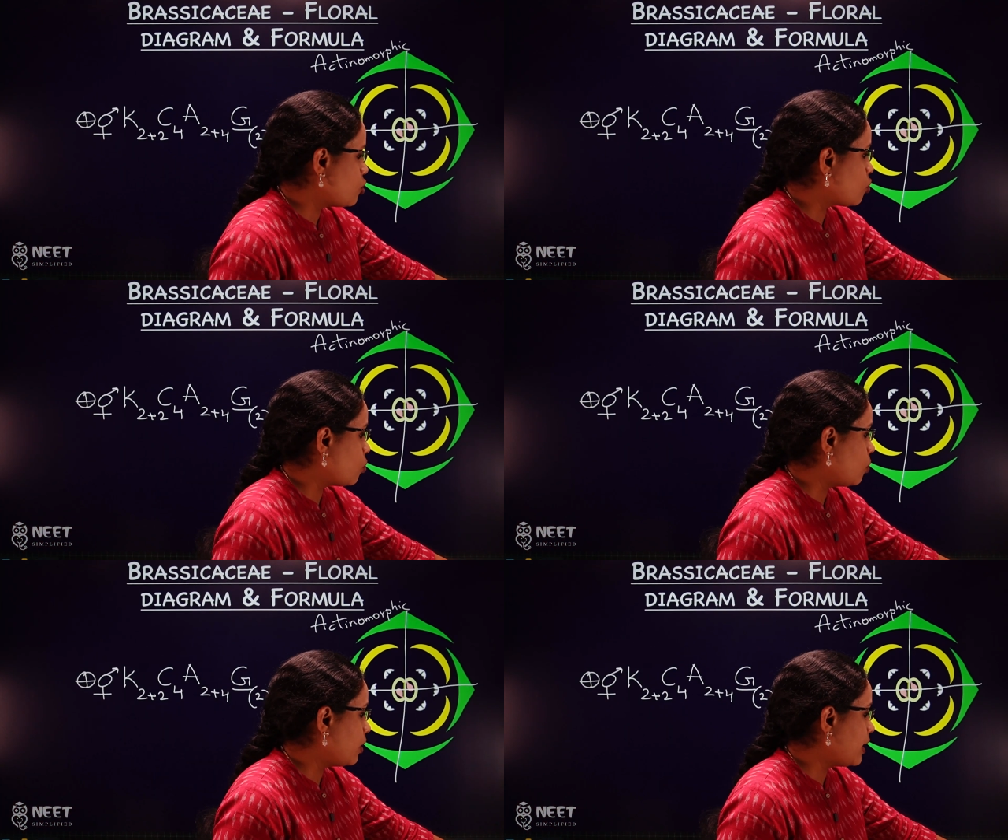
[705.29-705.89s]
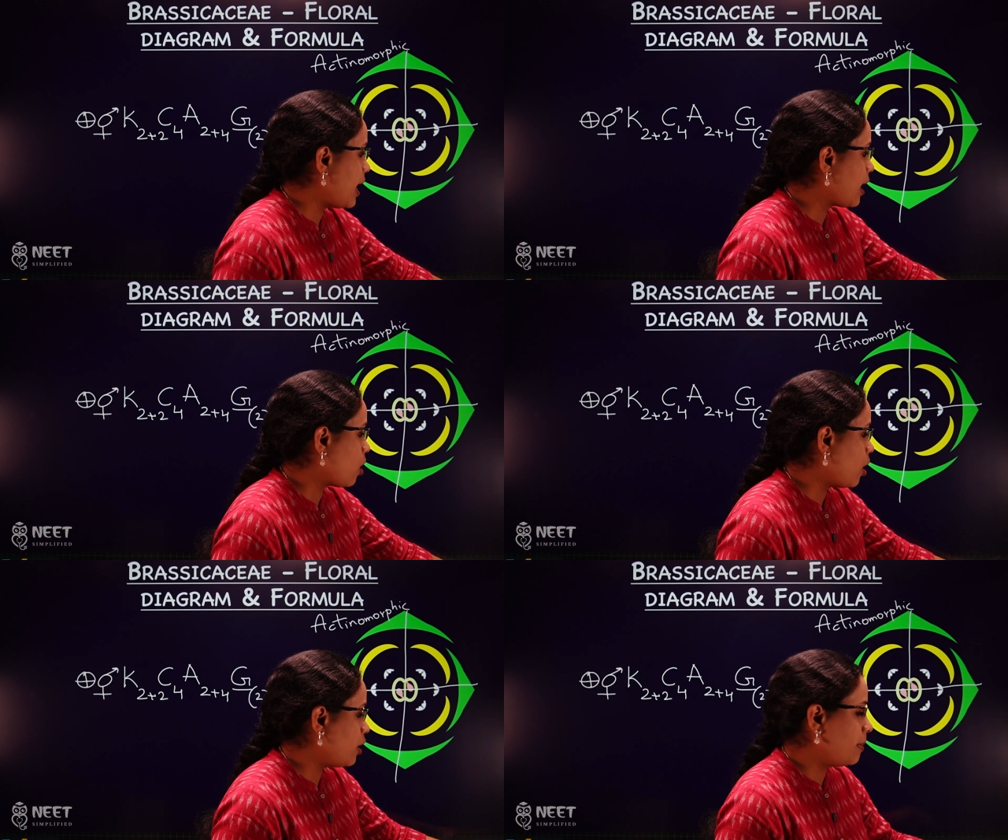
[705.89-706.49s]
to the
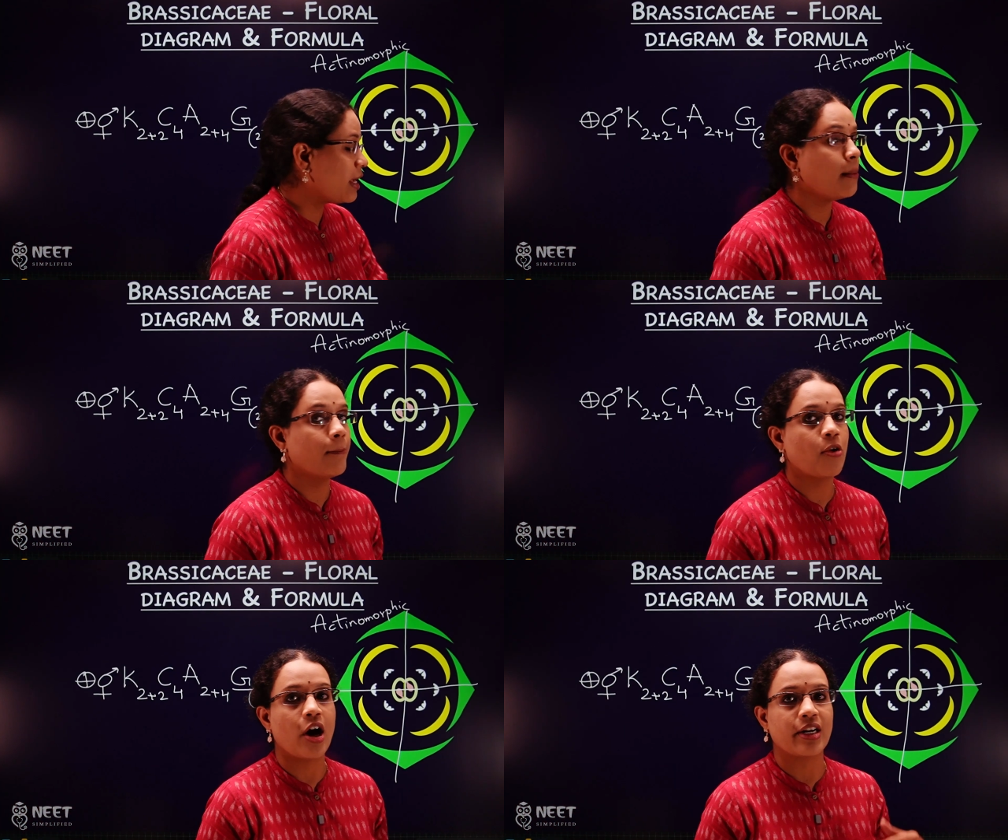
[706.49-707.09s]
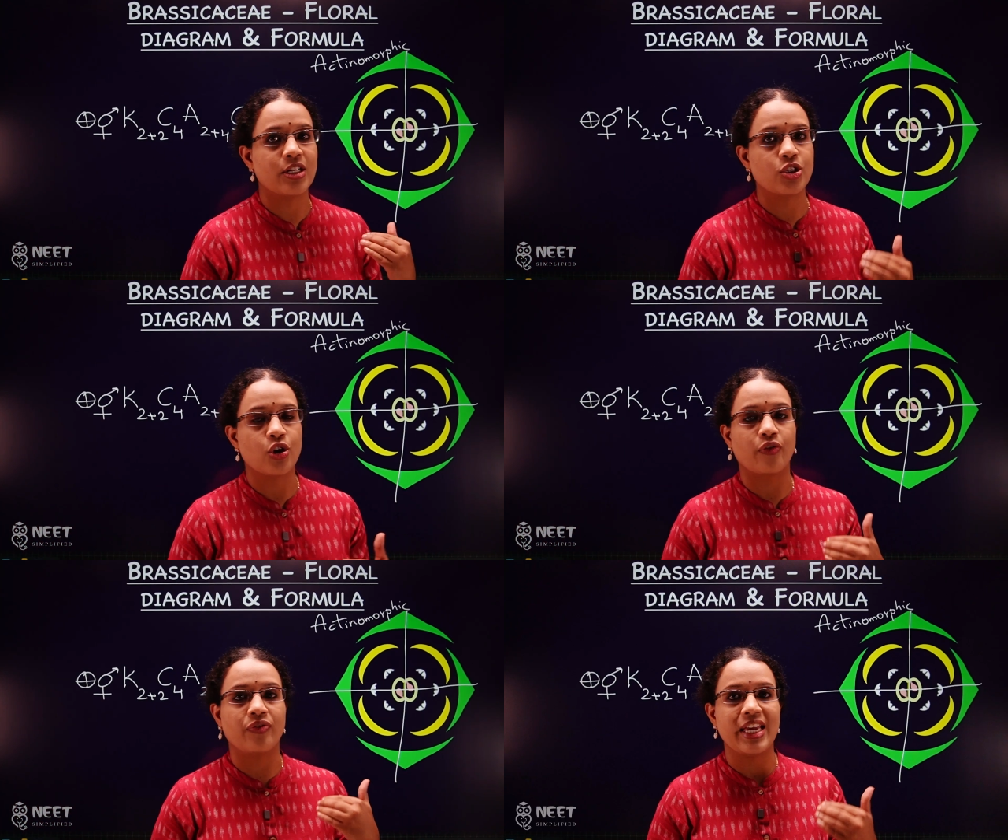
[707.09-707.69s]
economic importance
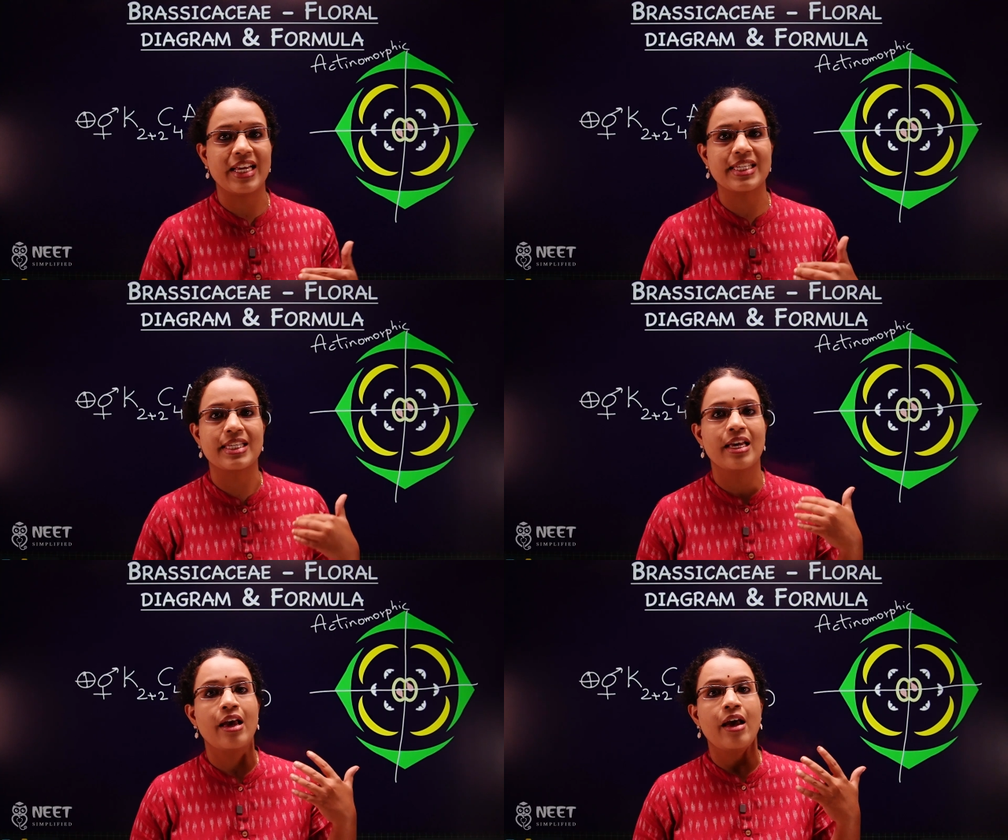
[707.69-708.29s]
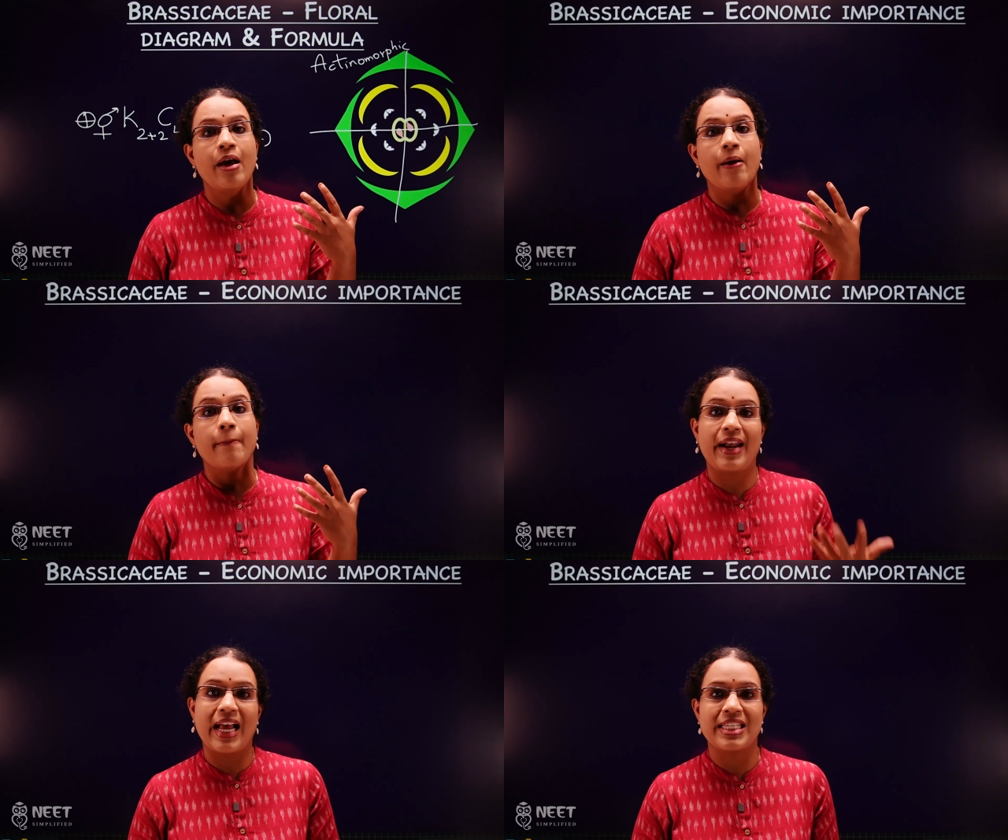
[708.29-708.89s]
of these
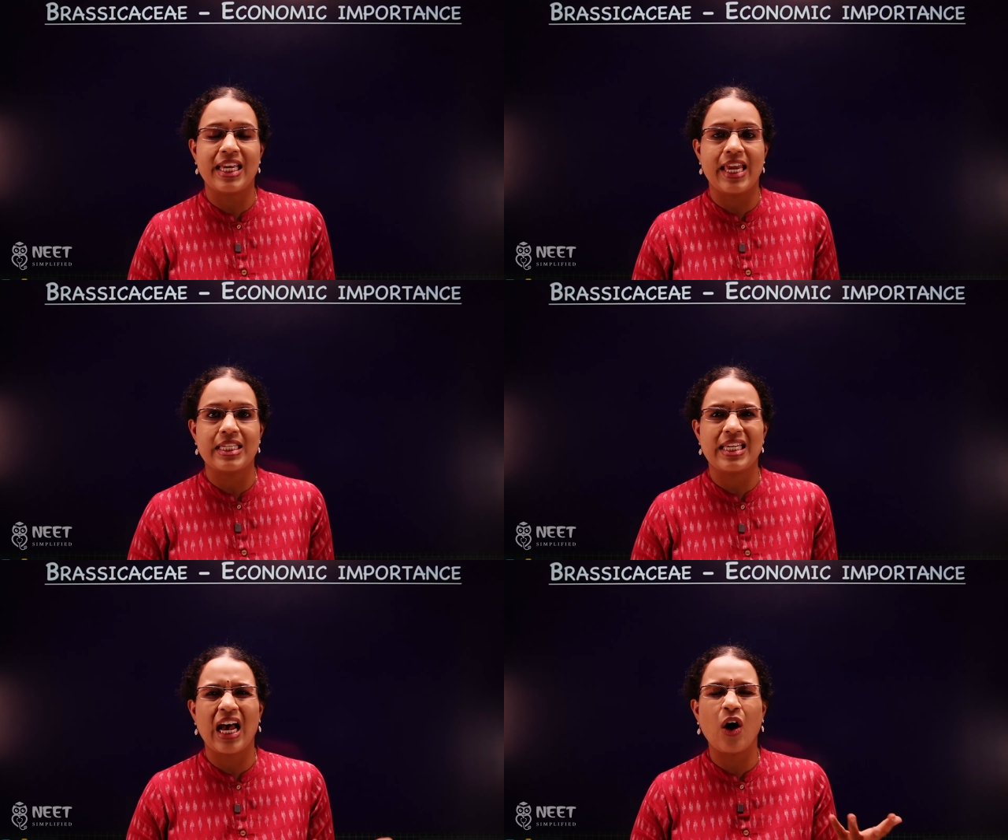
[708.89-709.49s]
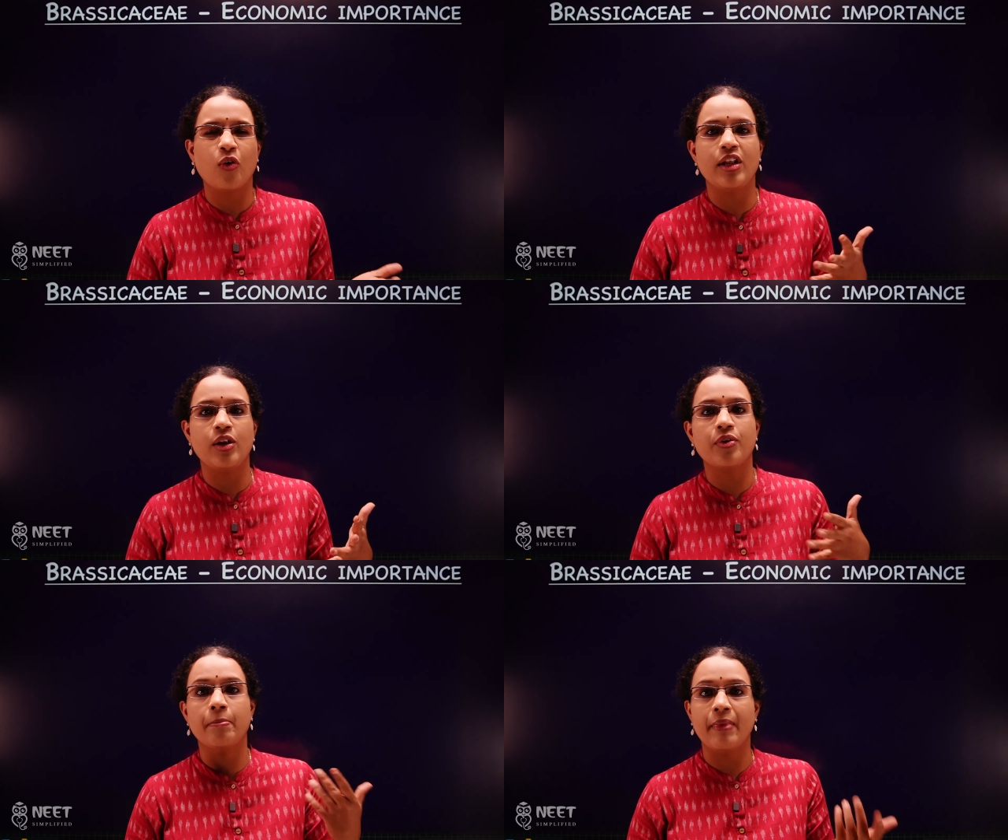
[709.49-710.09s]
Brassicaceae, how will
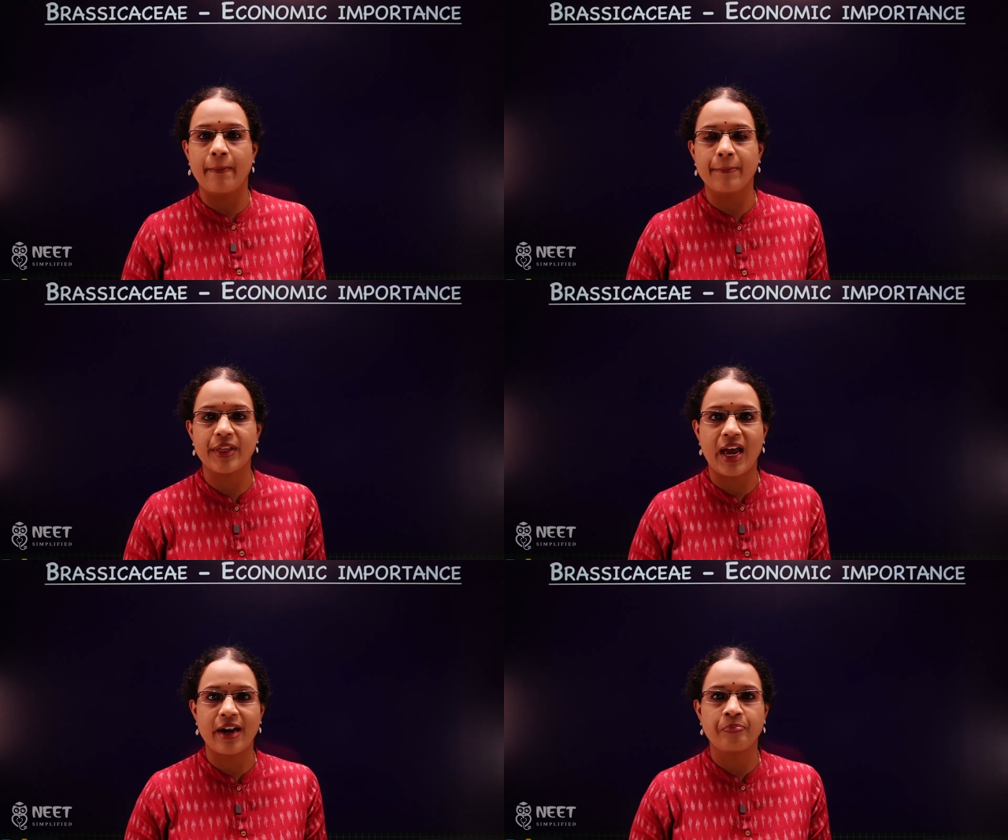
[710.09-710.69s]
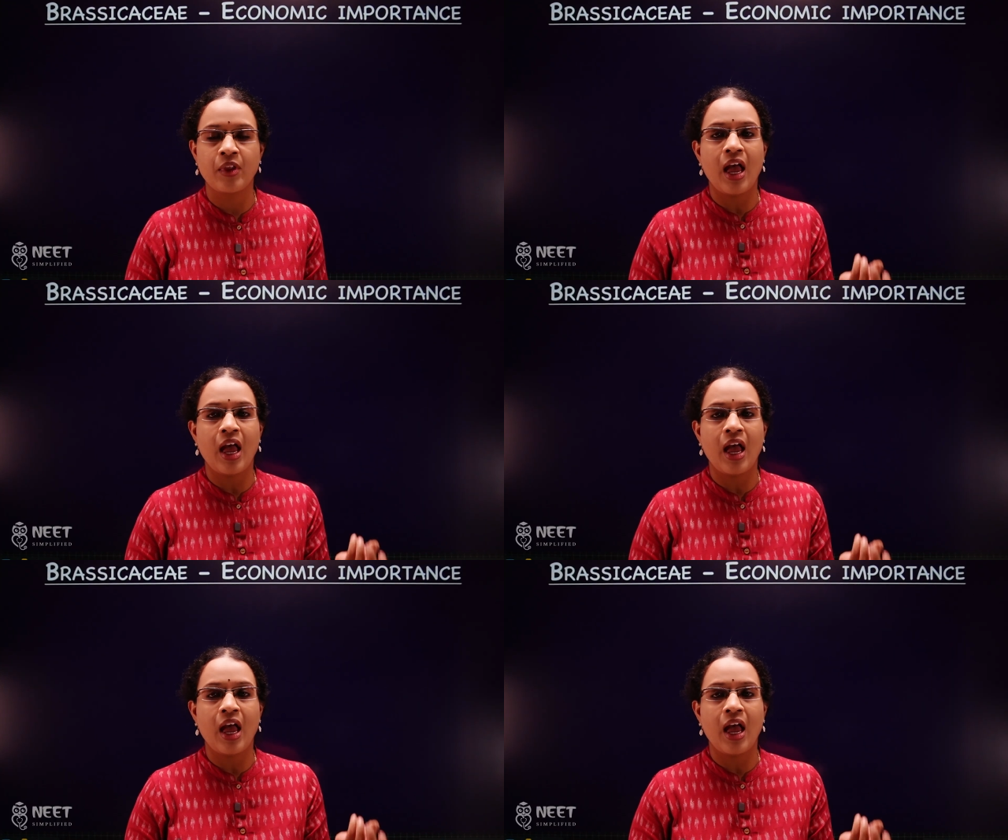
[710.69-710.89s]
you remember that?